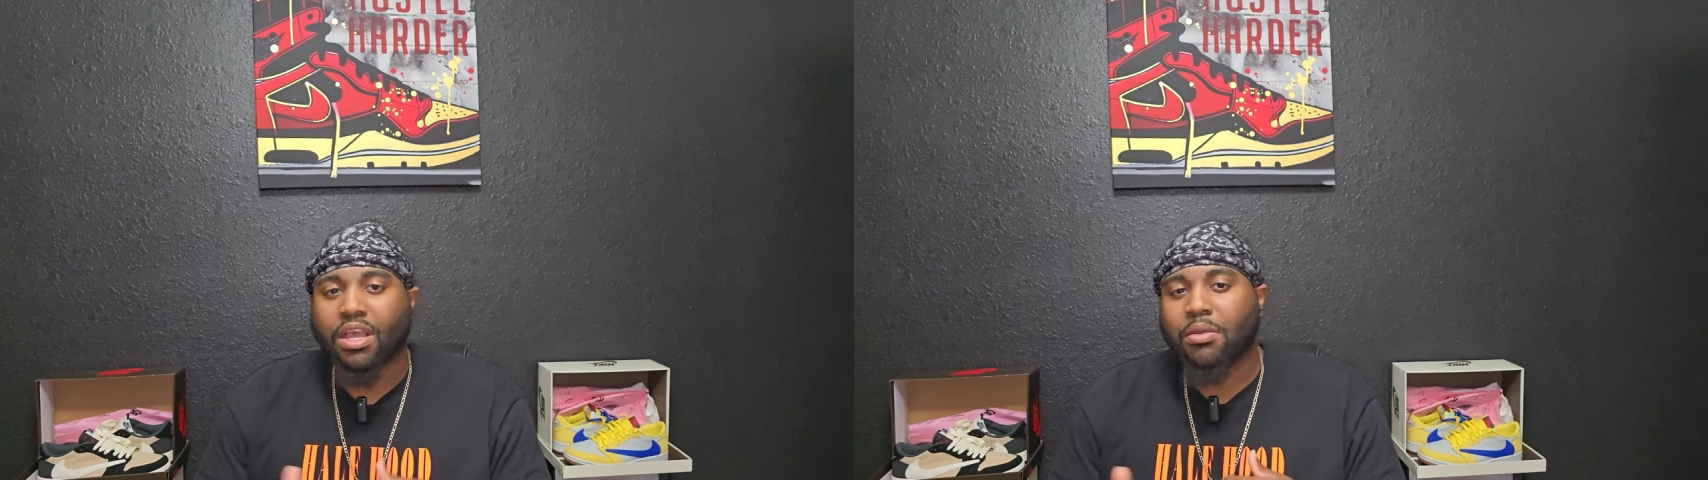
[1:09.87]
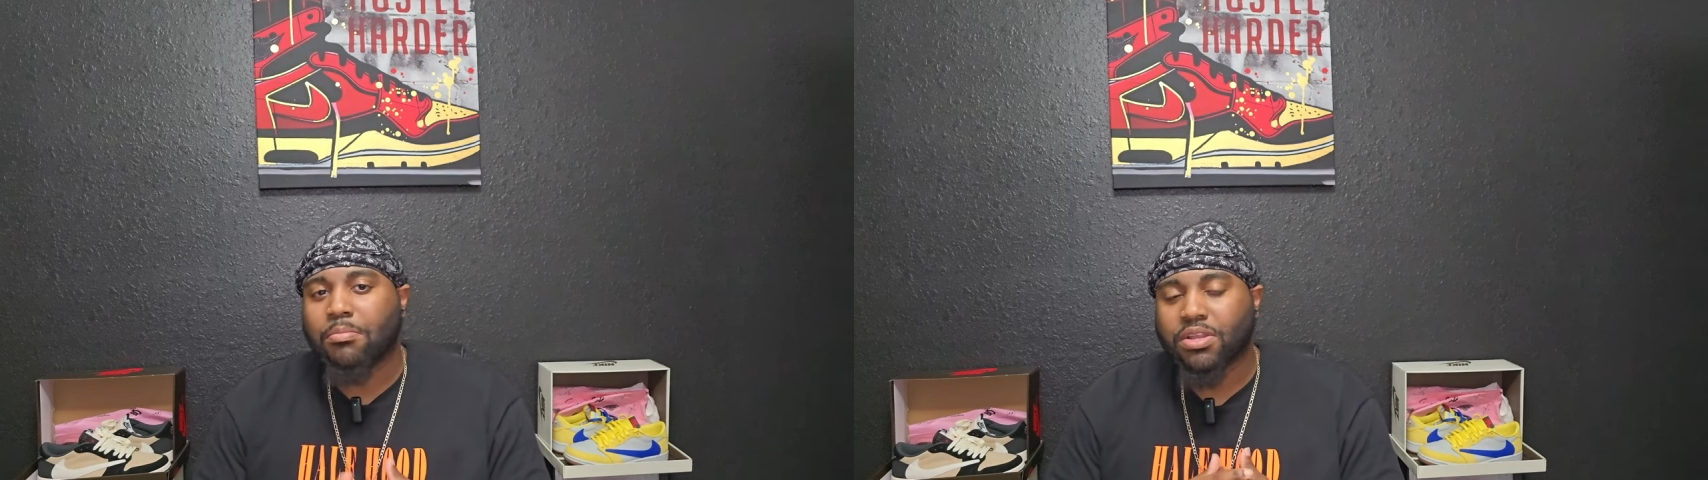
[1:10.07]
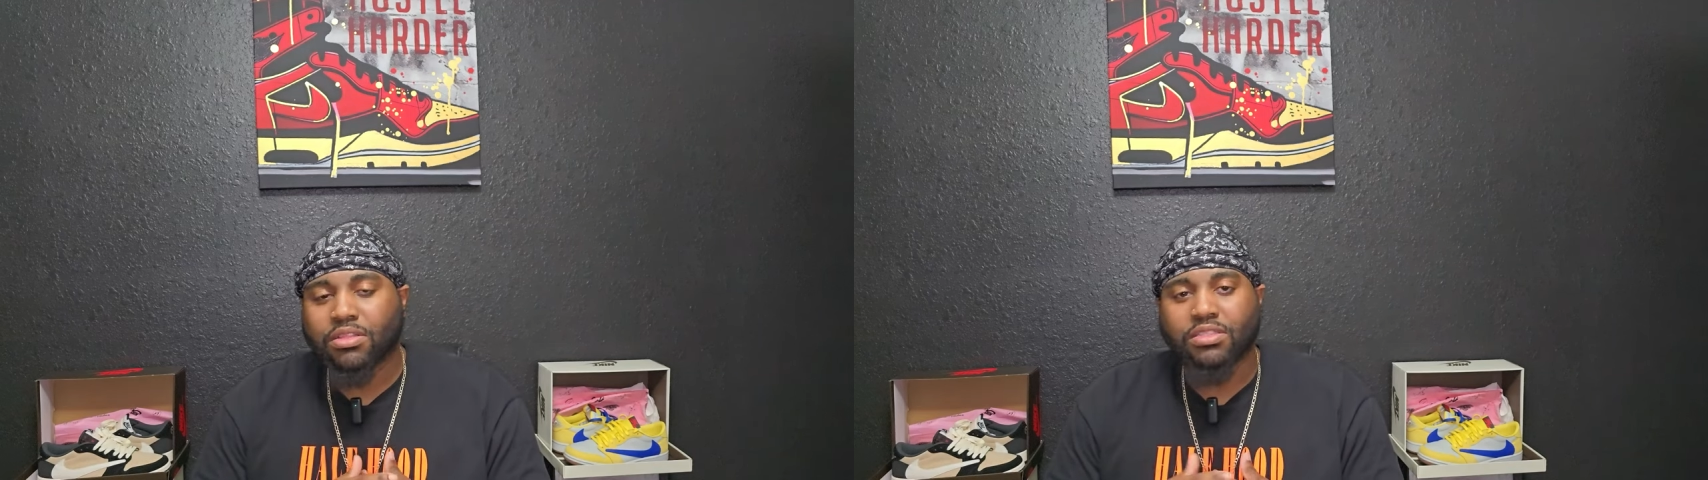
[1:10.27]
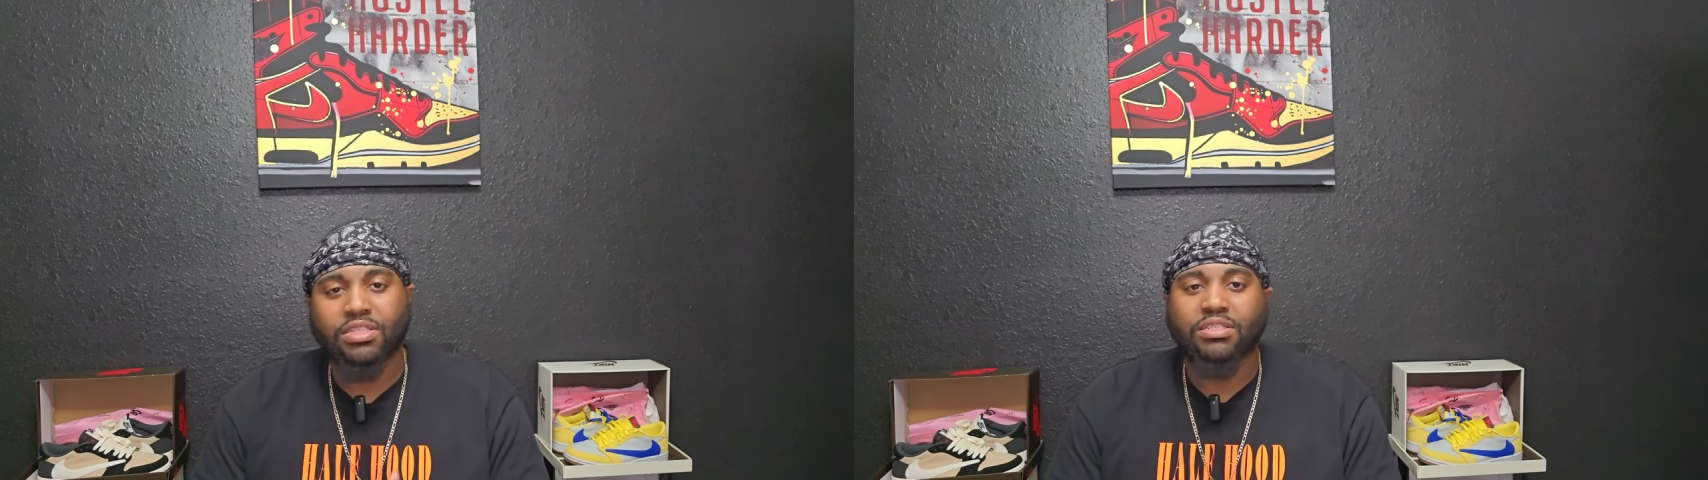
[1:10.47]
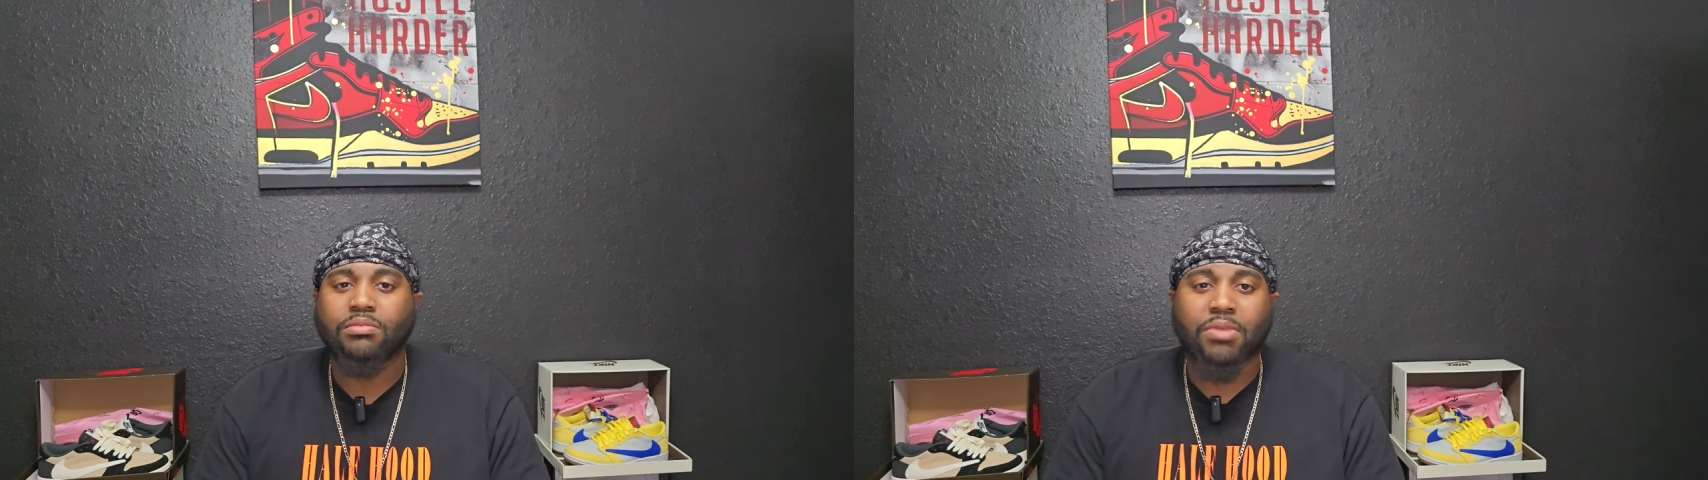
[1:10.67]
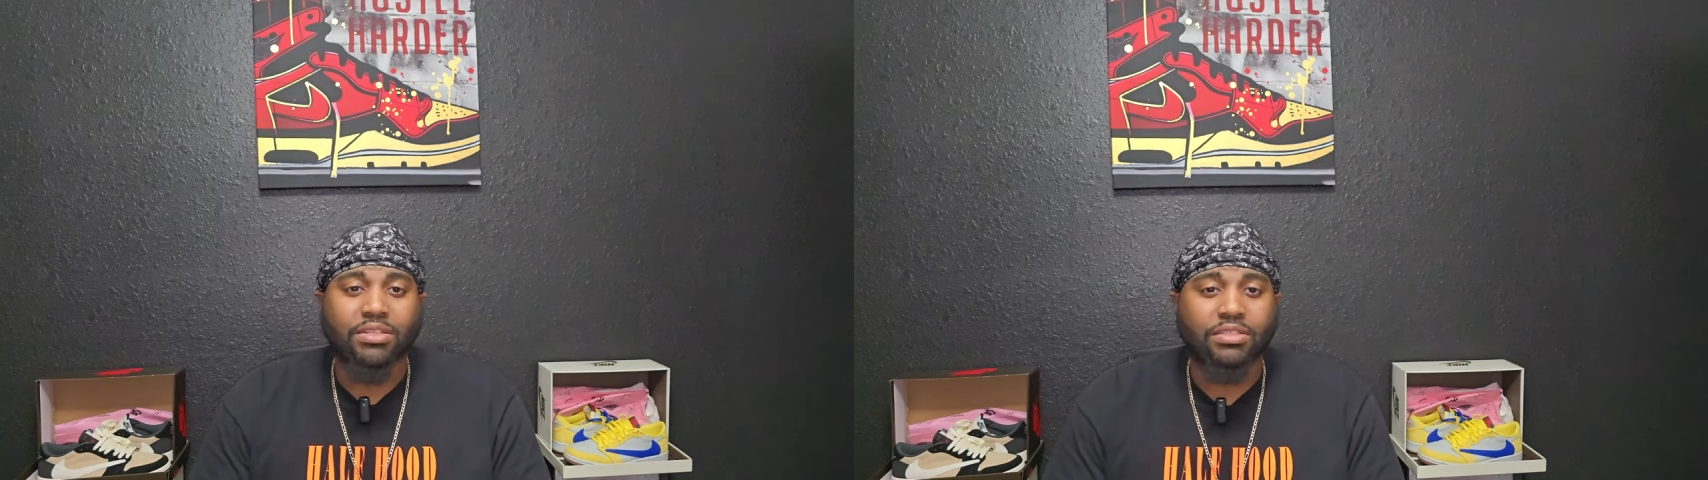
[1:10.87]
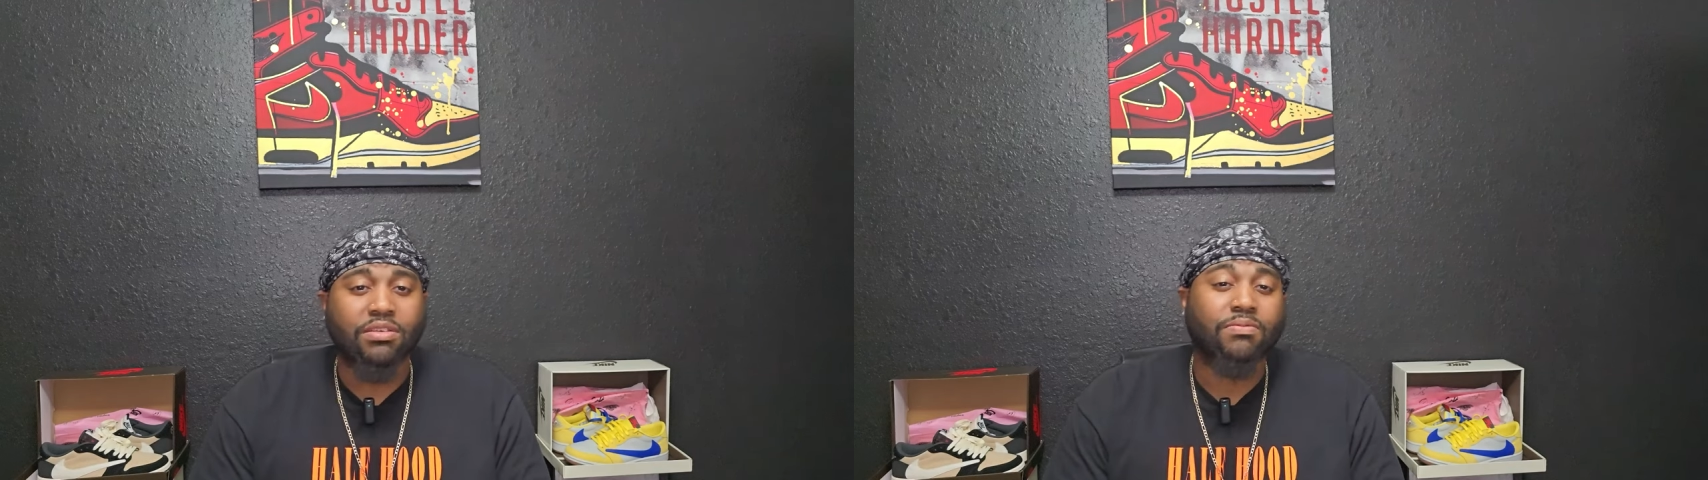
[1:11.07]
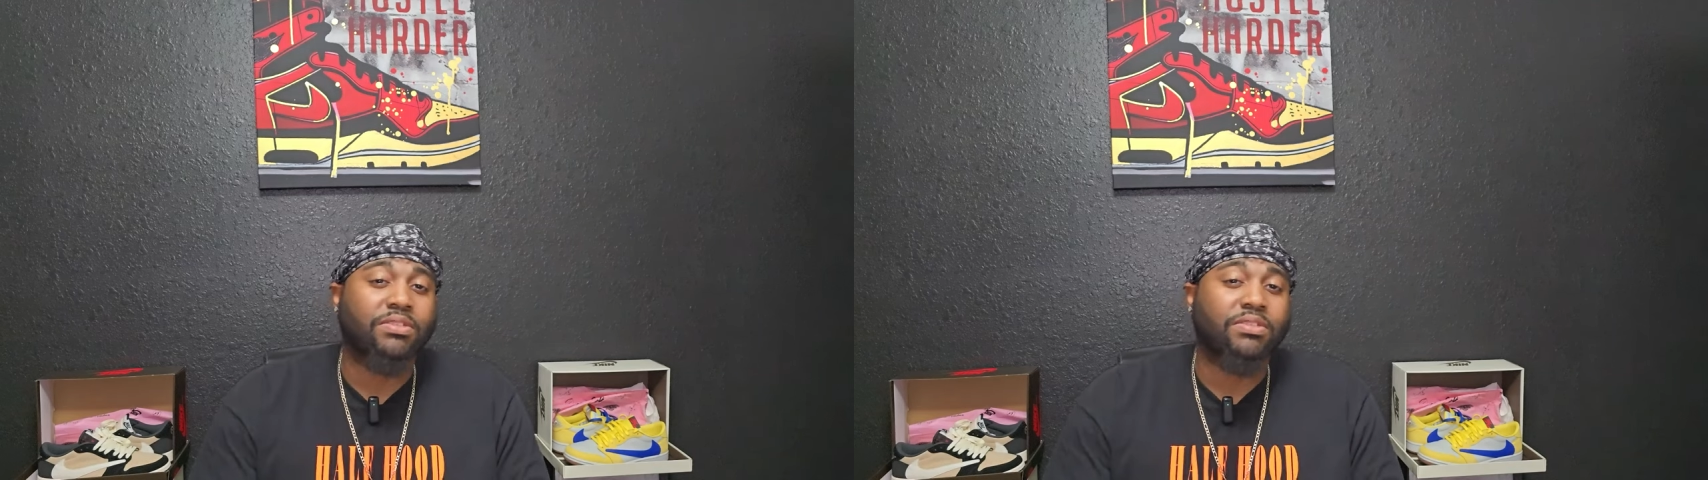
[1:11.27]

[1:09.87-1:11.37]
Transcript: I'm merely teaching myself